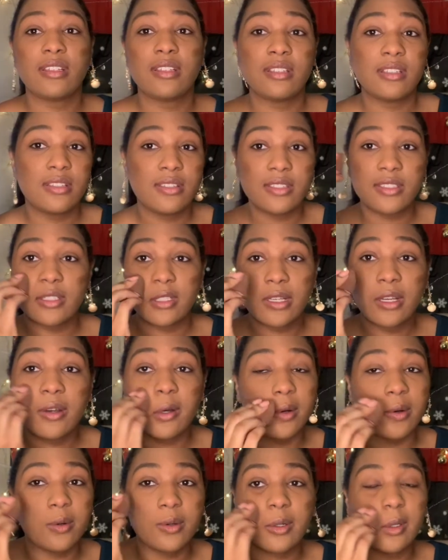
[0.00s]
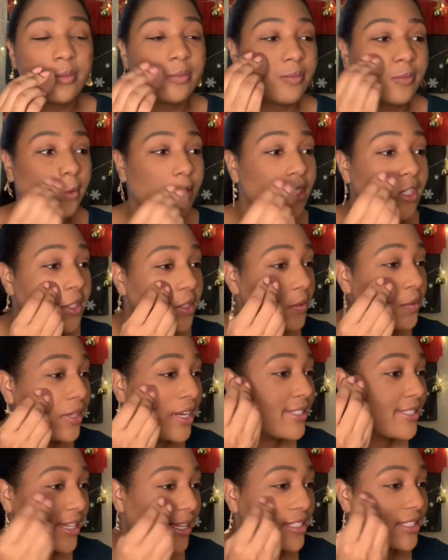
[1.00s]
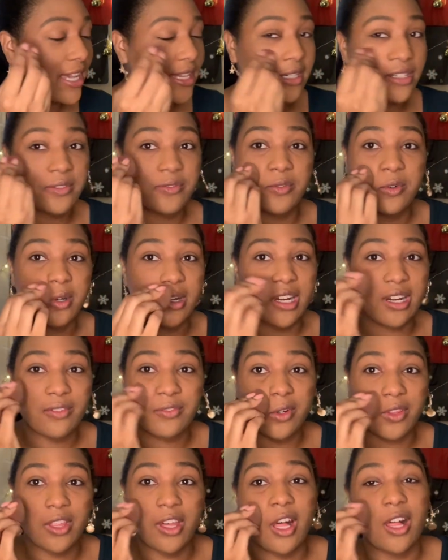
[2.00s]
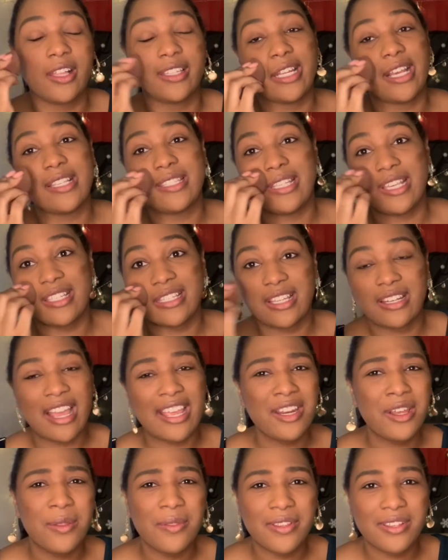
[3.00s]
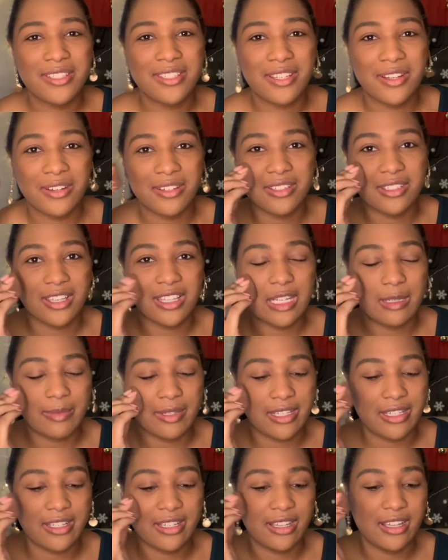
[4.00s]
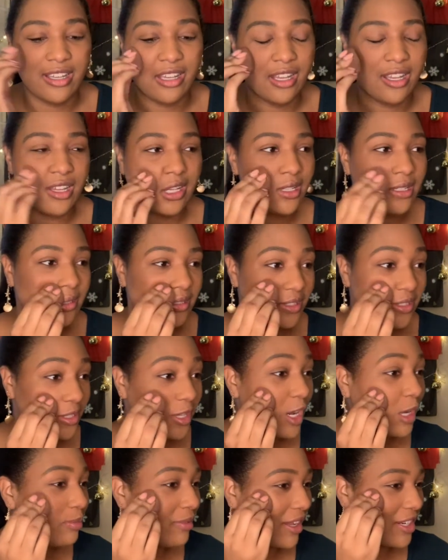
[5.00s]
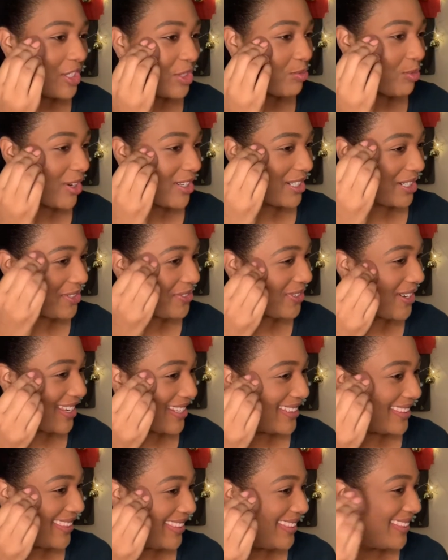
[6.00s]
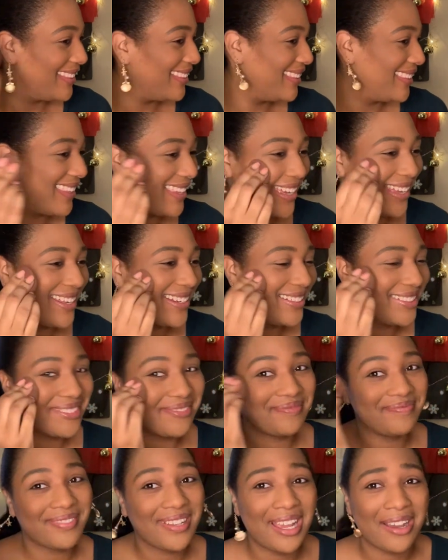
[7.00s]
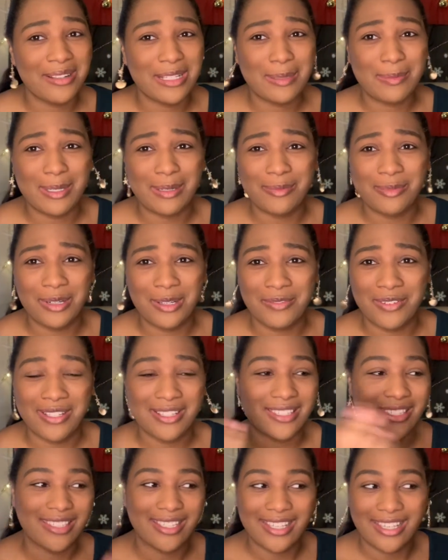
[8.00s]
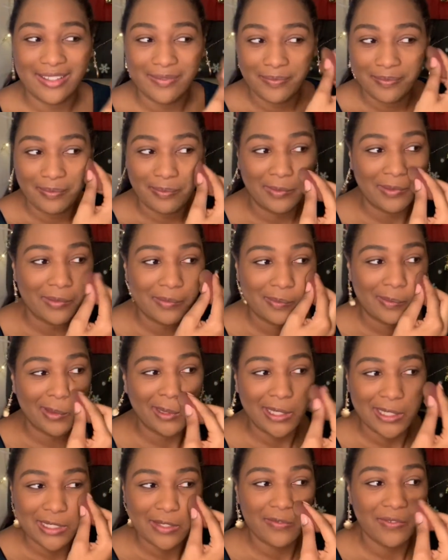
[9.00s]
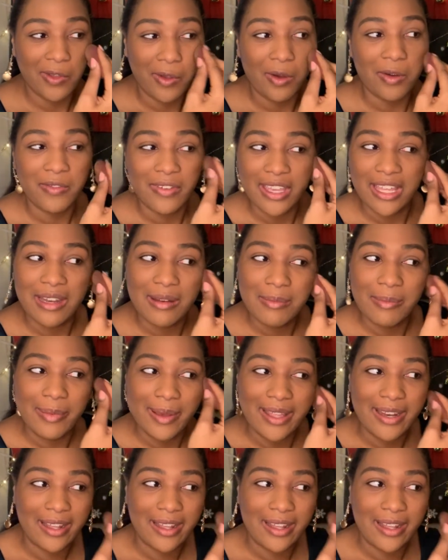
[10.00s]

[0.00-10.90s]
So, what are you guys excited for the holiday season? I know this year is gonna be so much more different than how it's been previously because of COVID, but